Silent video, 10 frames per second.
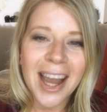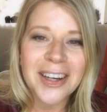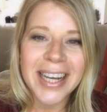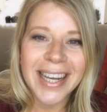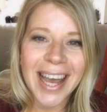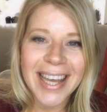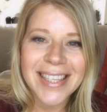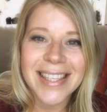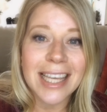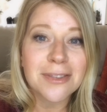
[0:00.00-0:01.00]
All right,
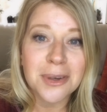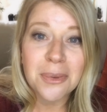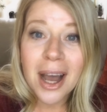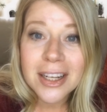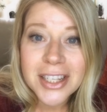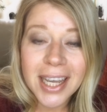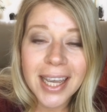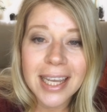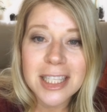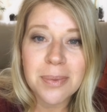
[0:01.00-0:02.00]
guys, thanks for
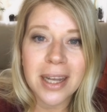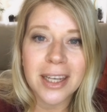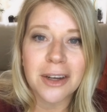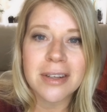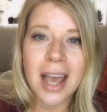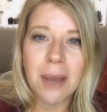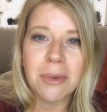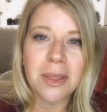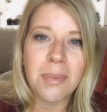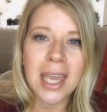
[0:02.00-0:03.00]
watching and spending your time
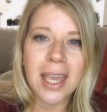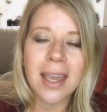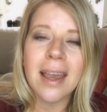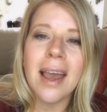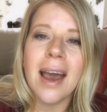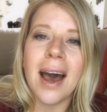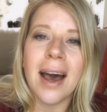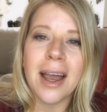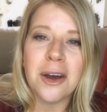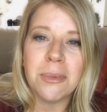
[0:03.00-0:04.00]
with me.
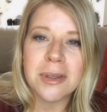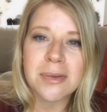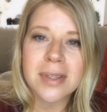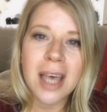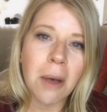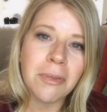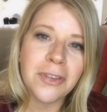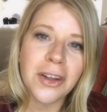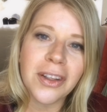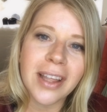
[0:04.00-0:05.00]
Uh, I hope this was
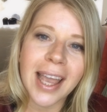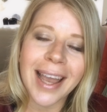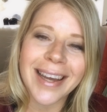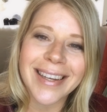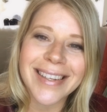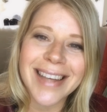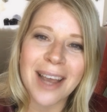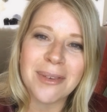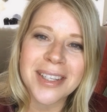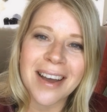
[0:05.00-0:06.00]
helpful, and
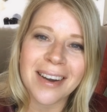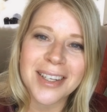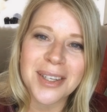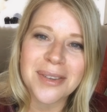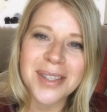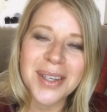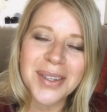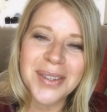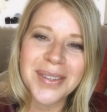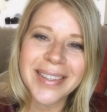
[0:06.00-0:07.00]
I will talk to you
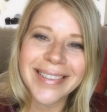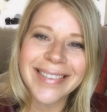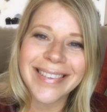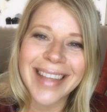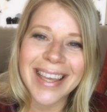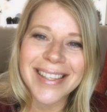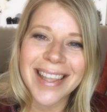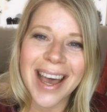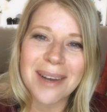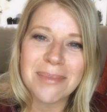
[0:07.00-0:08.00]
soon. Thanks a
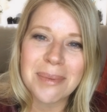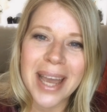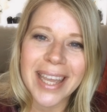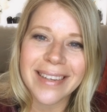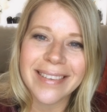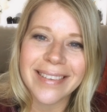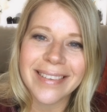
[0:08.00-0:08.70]
lot. Bye-bye.